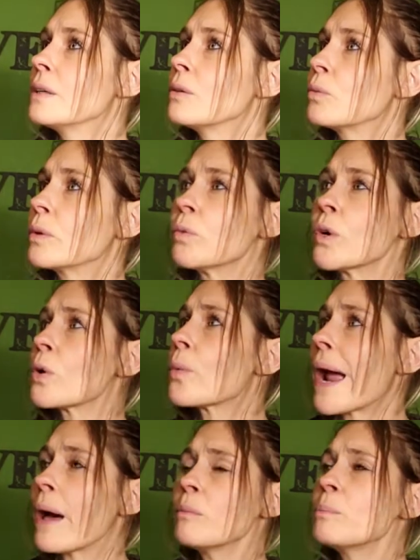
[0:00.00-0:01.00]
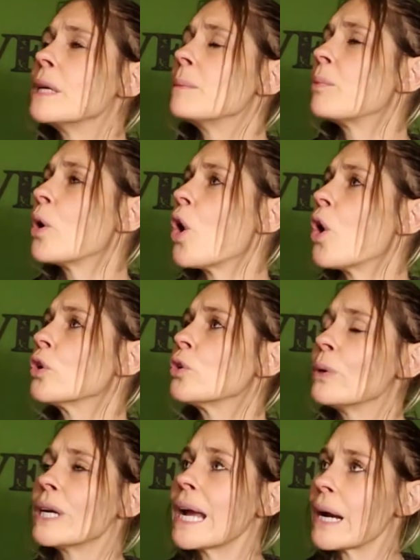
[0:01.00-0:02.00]
when we're around people who
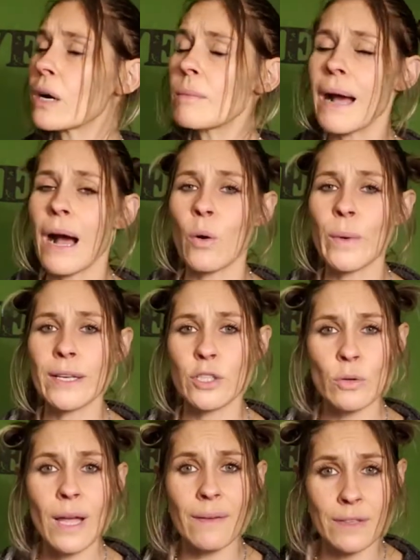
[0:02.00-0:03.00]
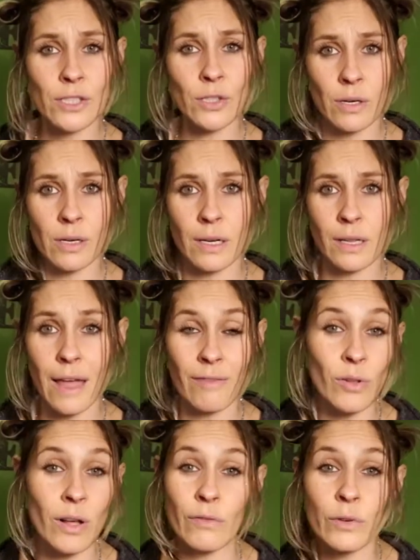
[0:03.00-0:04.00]
we care about, we do have a certain
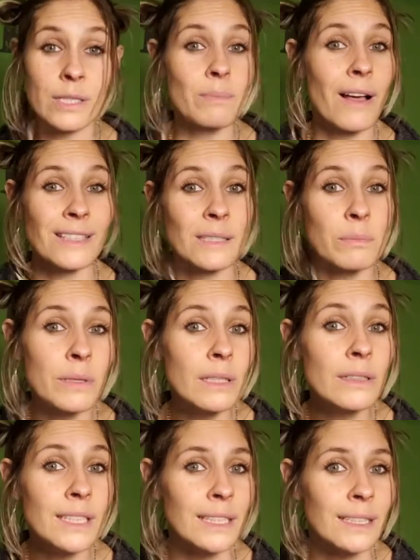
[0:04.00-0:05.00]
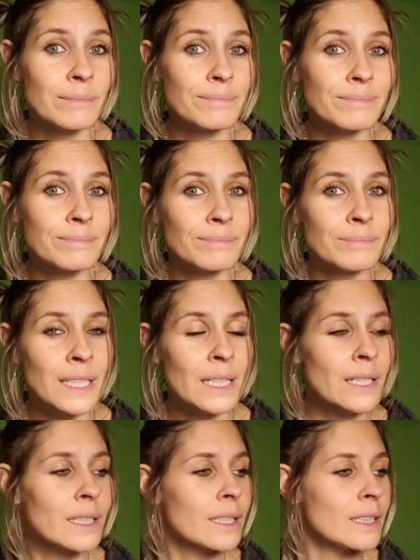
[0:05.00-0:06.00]
level of responsibility.
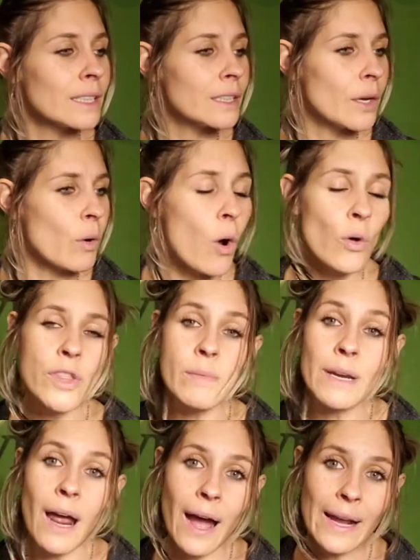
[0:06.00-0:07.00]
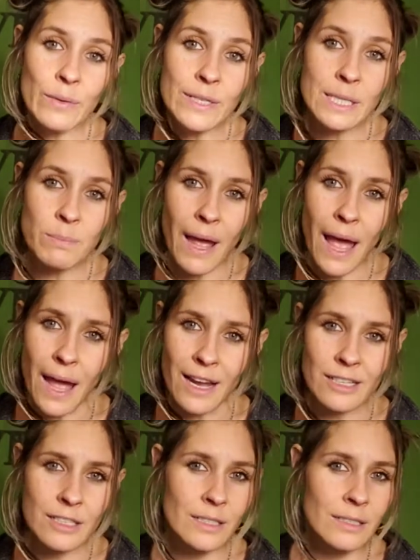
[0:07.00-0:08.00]
Hold them in high
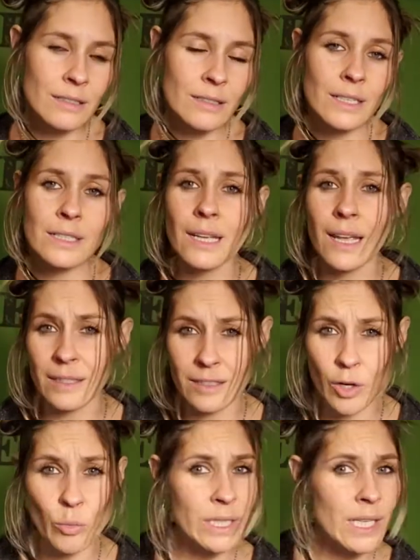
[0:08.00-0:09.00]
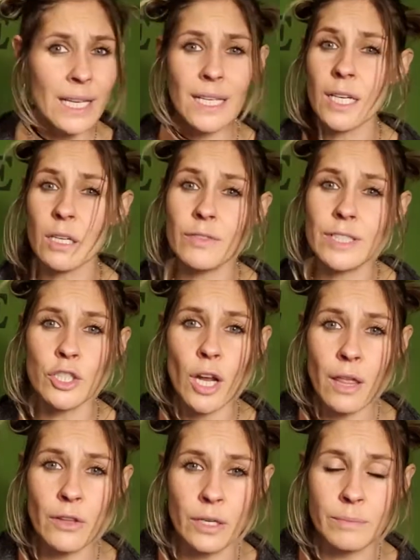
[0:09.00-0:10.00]
respect. We take care of each
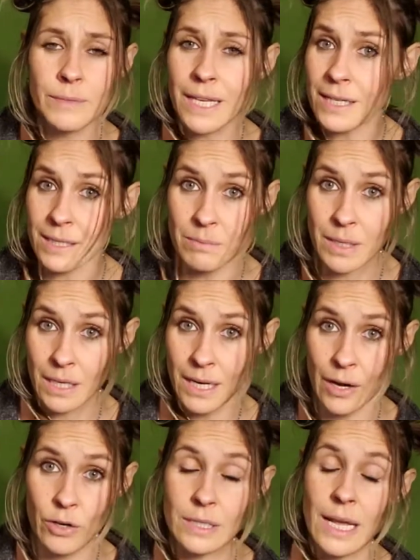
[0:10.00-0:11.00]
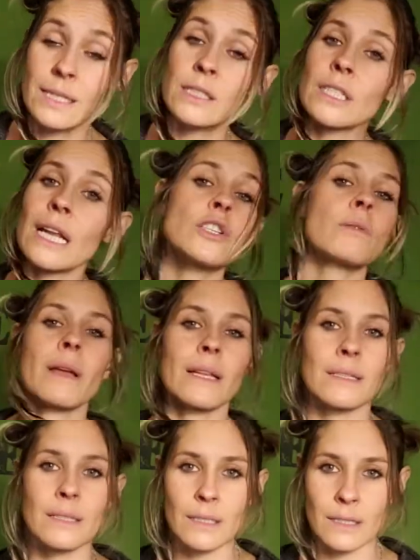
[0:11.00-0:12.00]
other. That doesn't mean at our
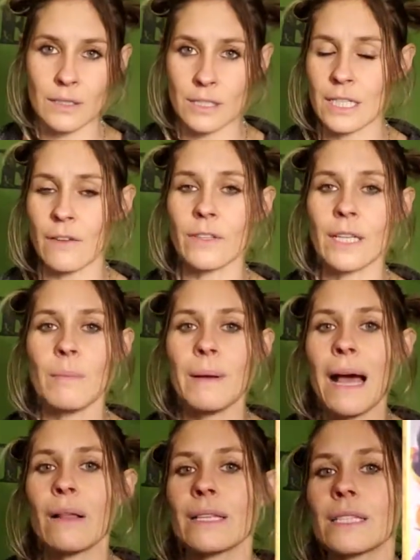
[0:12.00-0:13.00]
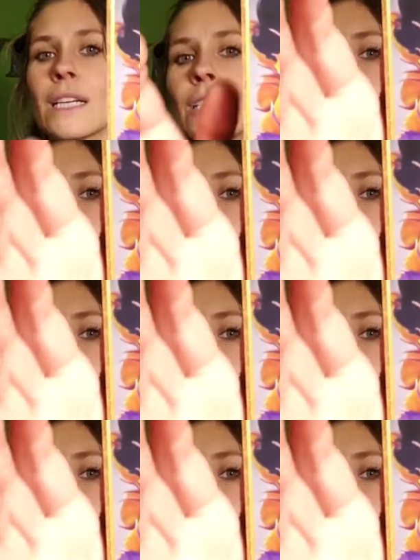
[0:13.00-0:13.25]
detriment. There's definitely a balance. And I just